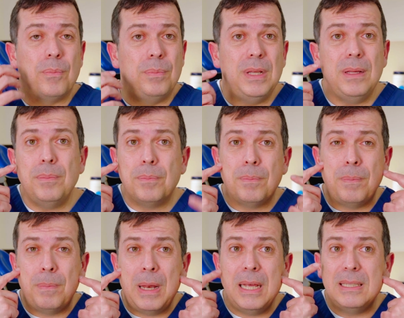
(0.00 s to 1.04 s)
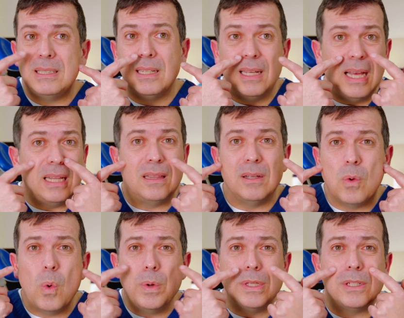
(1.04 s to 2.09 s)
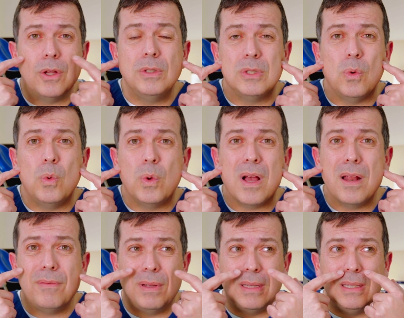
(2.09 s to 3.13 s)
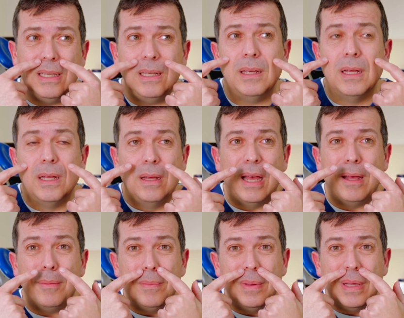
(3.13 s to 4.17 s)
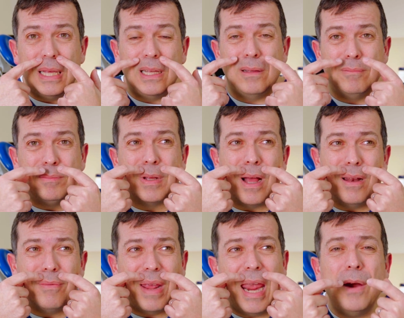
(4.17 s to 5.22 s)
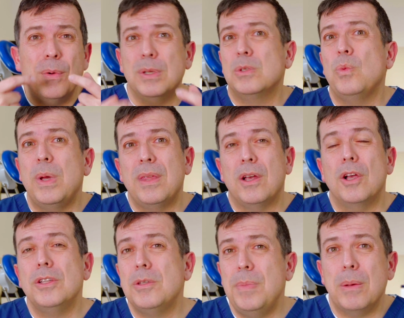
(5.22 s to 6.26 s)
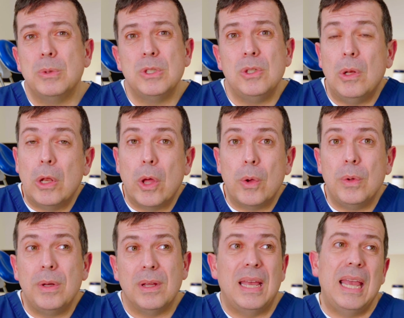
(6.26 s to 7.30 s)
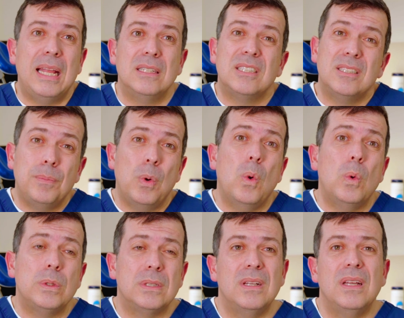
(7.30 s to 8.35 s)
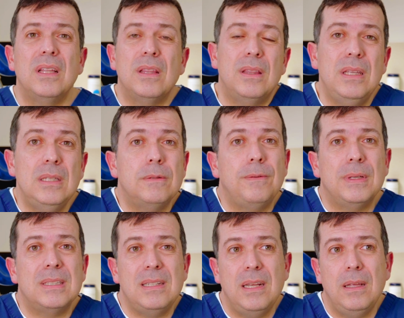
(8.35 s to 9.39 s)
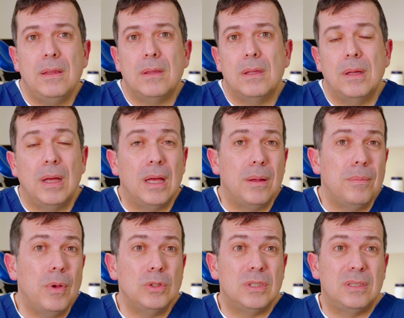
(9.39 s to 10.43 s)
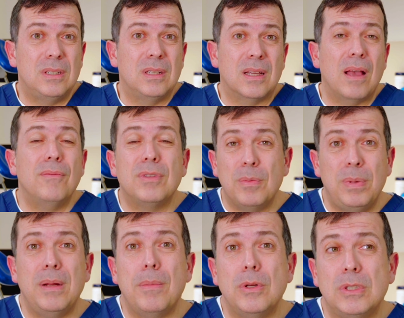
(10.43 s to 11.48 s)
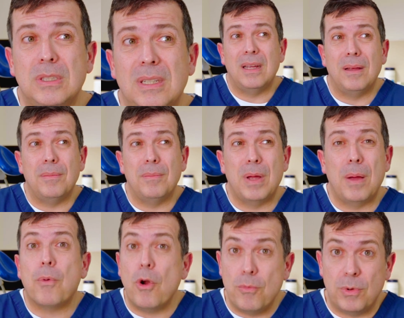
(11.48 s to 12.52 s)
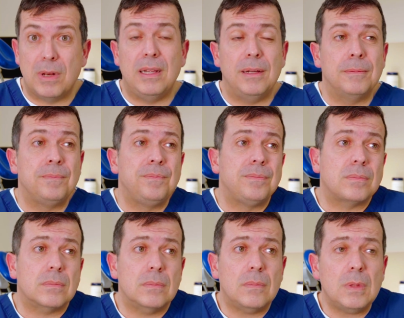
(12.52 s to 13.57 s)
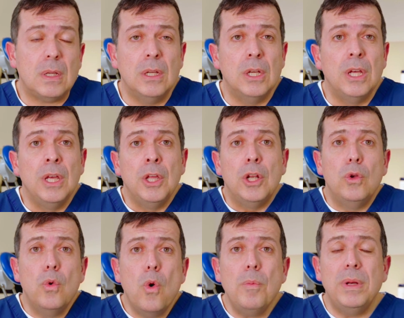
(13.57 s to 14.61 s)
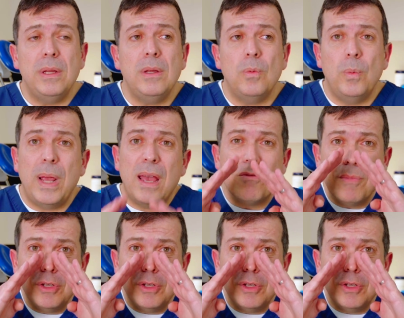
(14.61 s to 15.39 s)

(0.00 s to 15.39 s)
be placed at the cornerstones, or kind of at the kind of areas where they're going to be able to load and support these fixed teeth most comfortably and most appropriately. Normally, we have